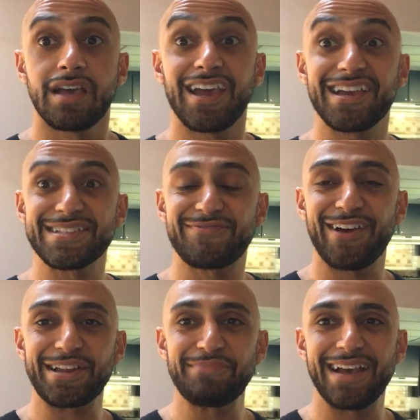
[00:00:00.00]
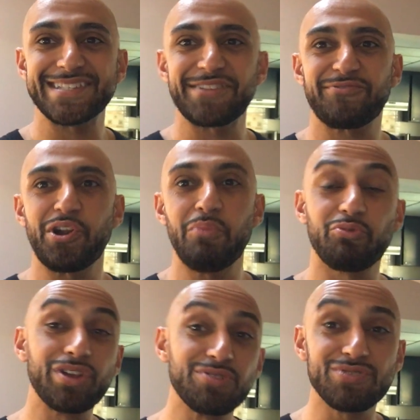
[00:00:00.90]
Hey, it's Fady Mansi
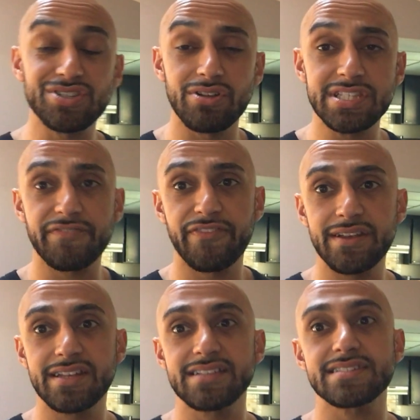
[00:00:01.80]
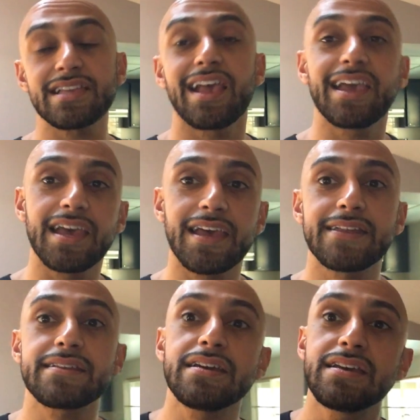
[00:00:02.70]
from Real Results Fitness
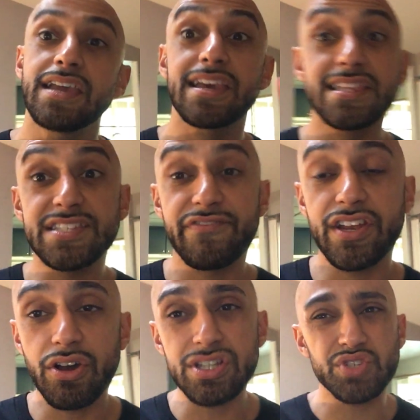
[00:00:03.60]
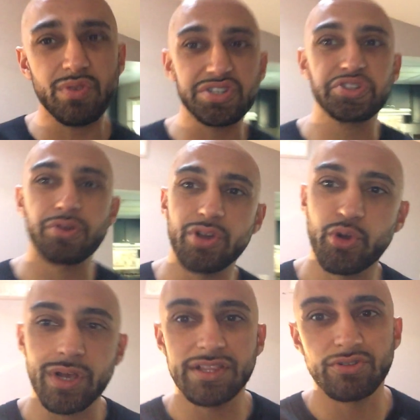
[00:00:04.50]
and in this video I just want to show you a
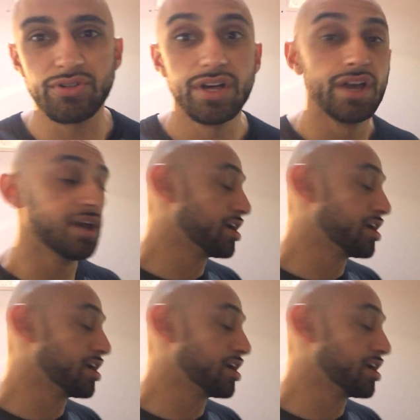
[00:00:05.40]
quick little